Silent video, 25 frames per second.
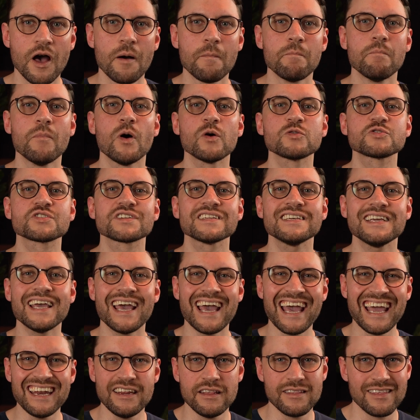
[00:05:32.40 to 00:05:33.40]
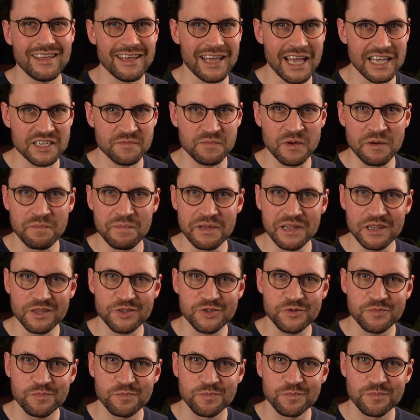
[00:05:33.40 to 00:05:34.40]
Mostly anything has been
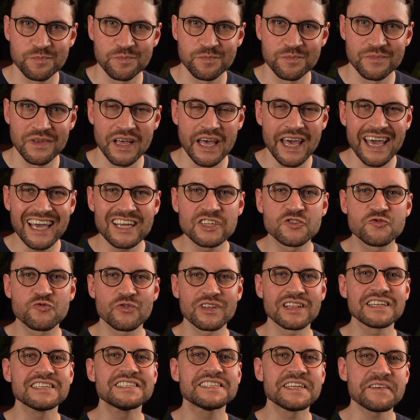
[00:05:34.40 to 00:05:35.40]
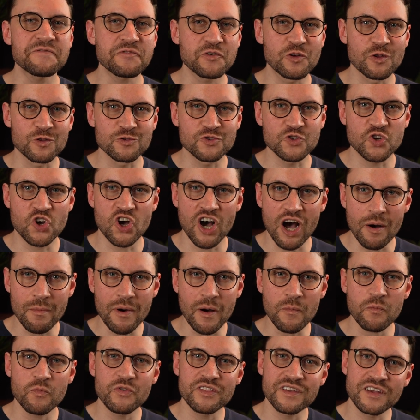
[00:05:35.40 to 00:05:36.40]
built. It's really difficult to come
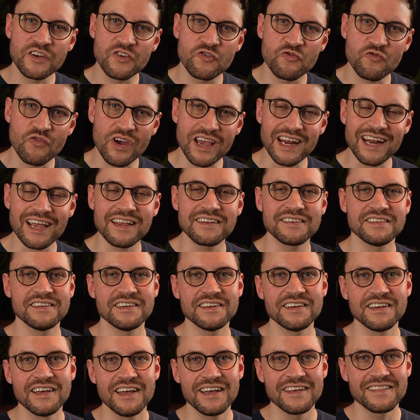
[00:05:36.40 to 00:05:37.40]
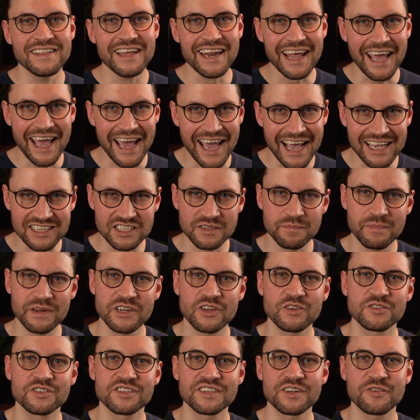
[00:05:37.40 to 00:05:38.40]
up with a great idea that hasn't been
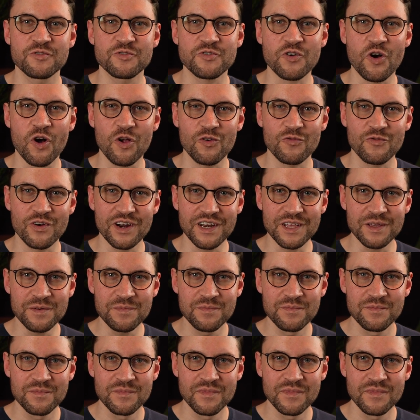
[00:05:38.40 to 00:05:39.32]
considered already.